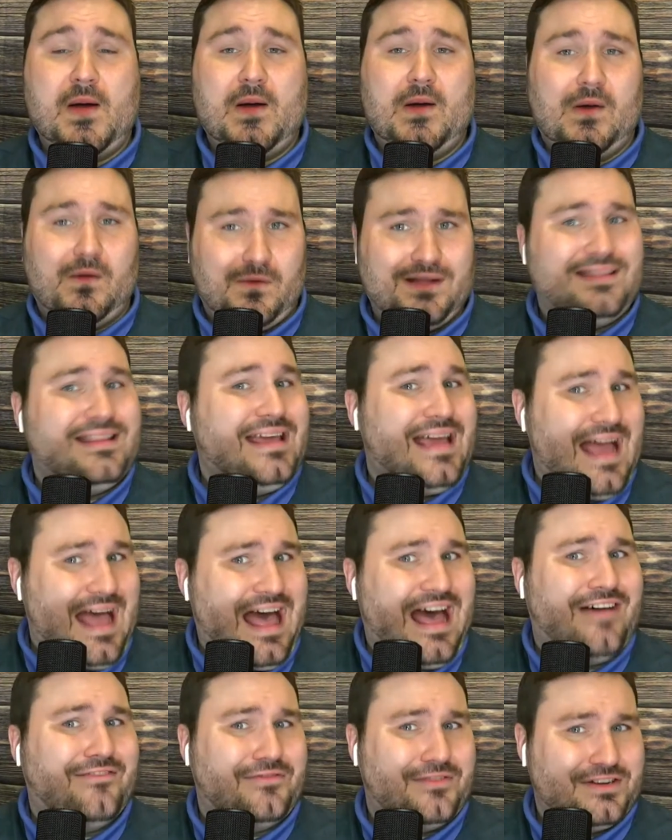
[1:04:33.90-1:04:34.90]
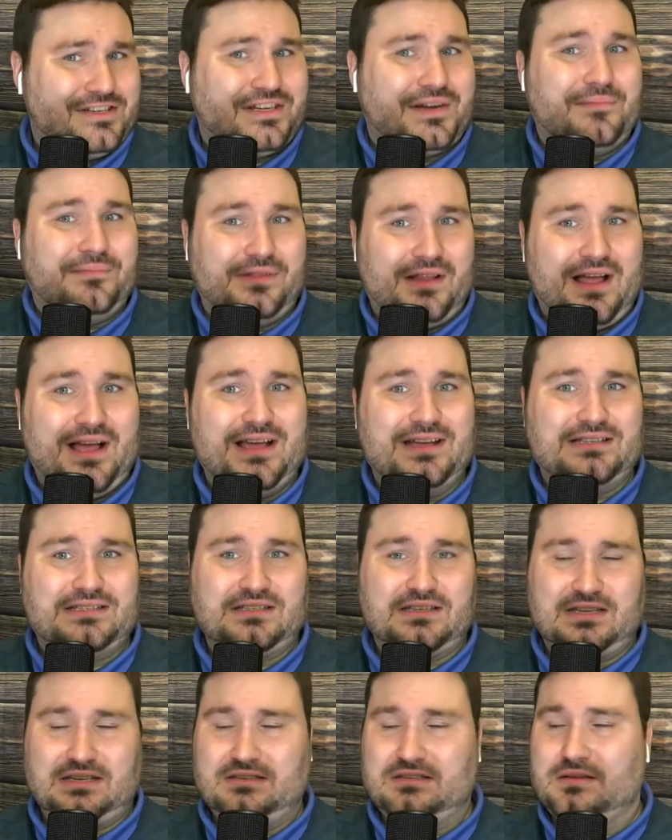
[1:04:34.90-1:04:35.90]
what the average
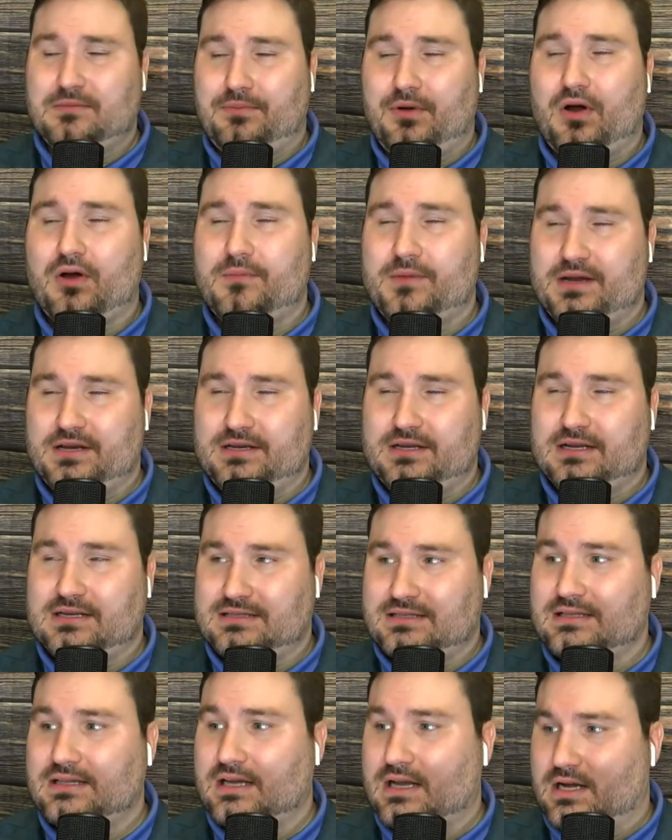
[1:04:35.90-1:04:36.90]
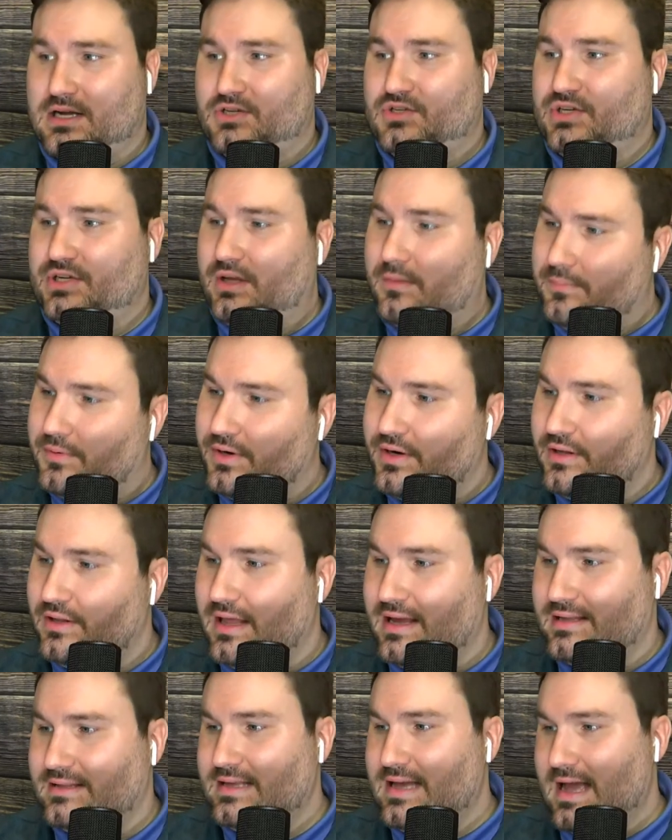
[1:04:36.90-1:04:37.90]
compliance department does in the country. I'll put it
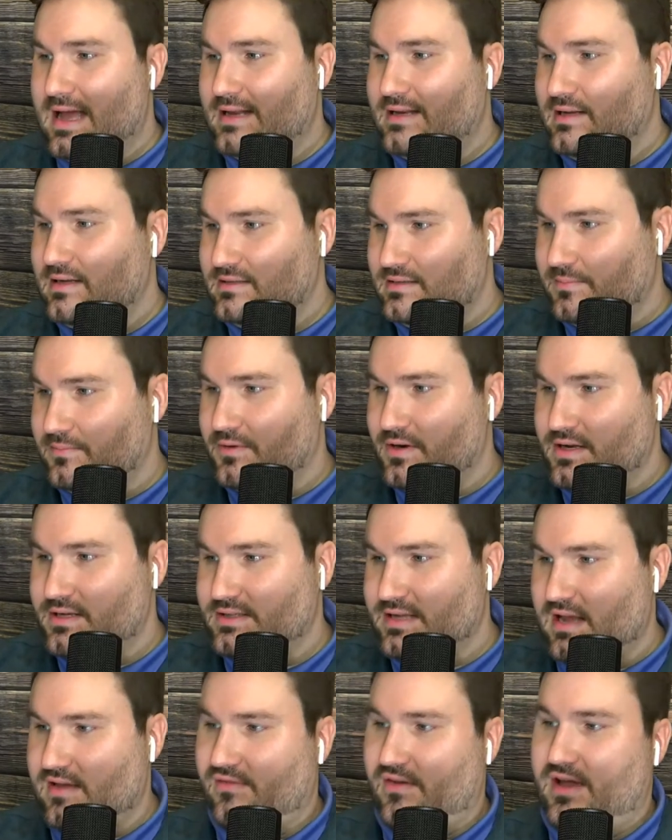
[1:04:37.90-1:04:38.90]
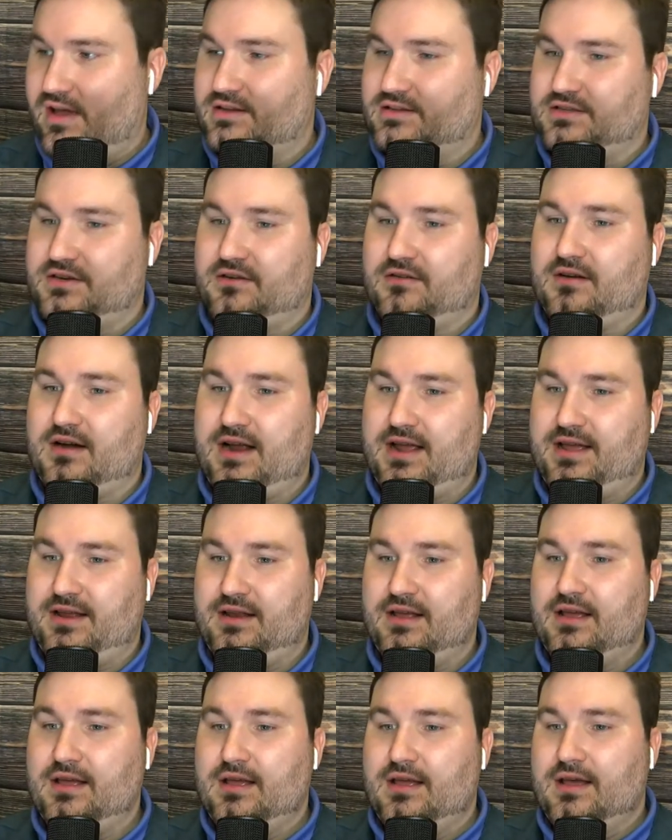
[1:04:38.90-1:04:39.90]
like that. That's a pretty safe answer, right?